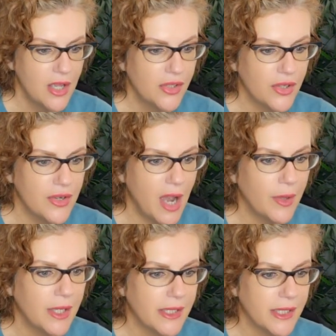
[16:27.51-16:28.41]
So now
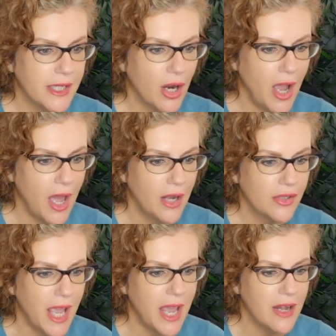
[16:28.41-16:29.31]
we can see our
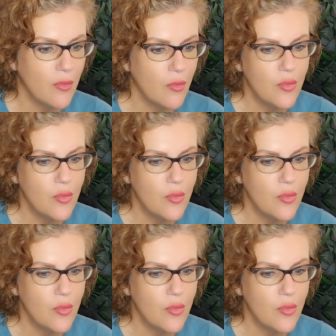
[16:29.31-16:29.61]
headers, and